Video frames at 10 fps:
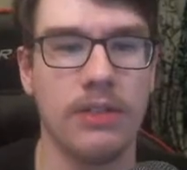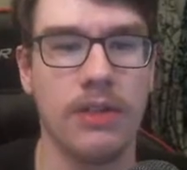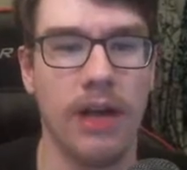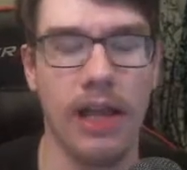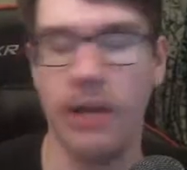
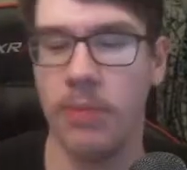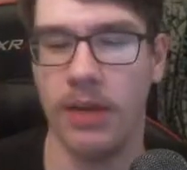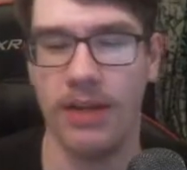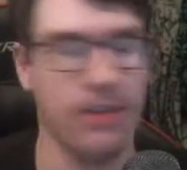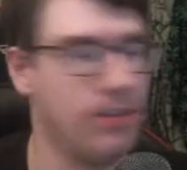I like
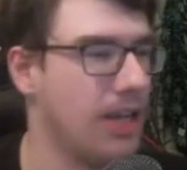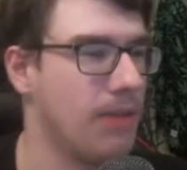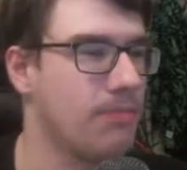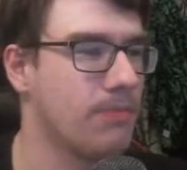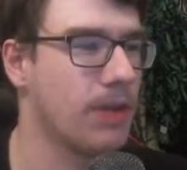playing this
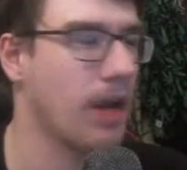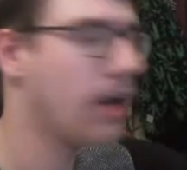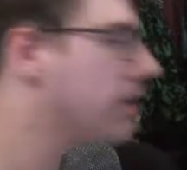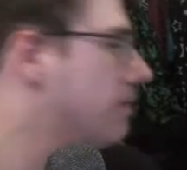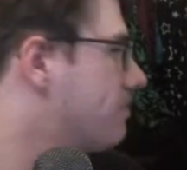game.
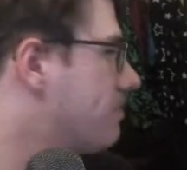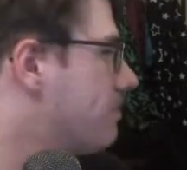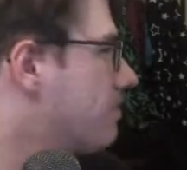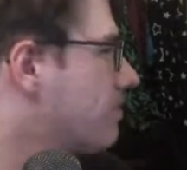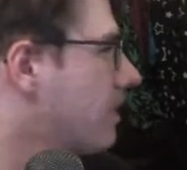I
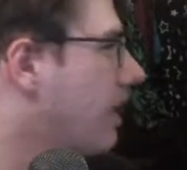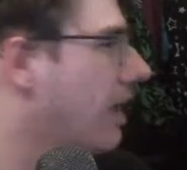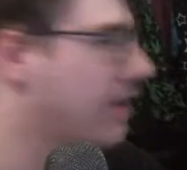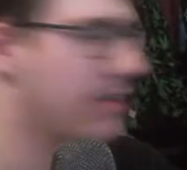it